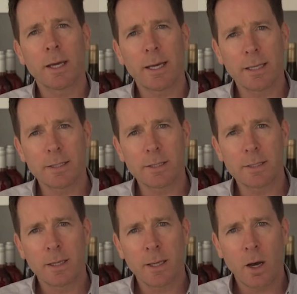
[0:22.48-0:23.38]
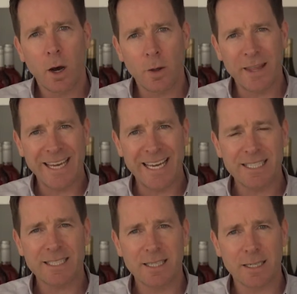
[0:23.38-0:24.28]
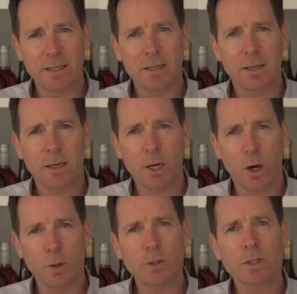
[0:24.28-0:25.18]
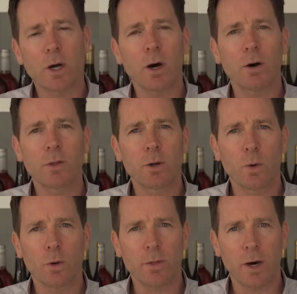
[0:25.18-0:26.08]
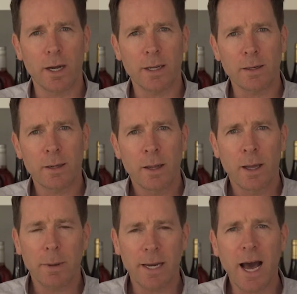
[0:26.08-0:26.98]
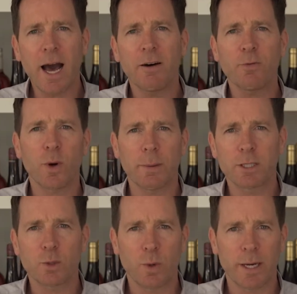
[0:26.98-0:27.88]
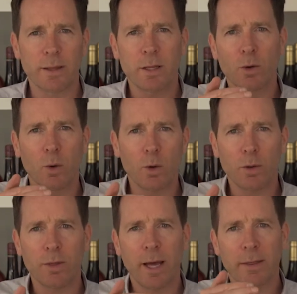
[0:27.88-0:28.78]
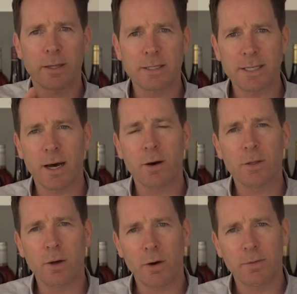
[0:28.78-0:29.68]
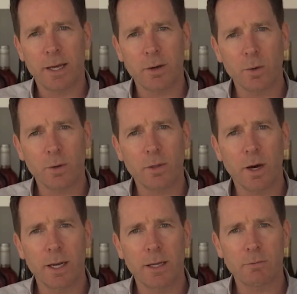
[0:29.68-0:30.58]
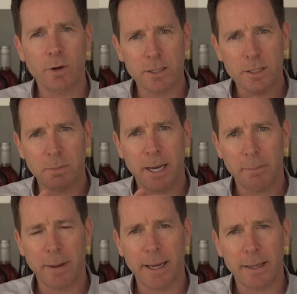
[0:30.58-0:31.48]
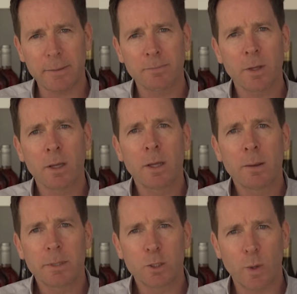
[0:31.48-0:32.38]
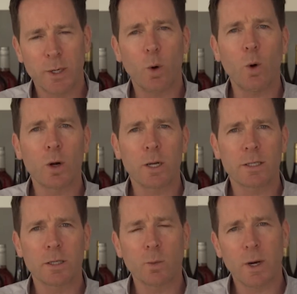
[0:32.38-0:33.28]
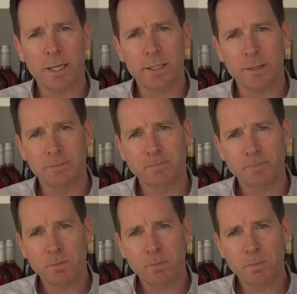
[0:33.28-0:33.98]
is on the eastern coast of the North Island, about halfway between the north and the south of that North Island, right smack bang between Auckland and Wellington.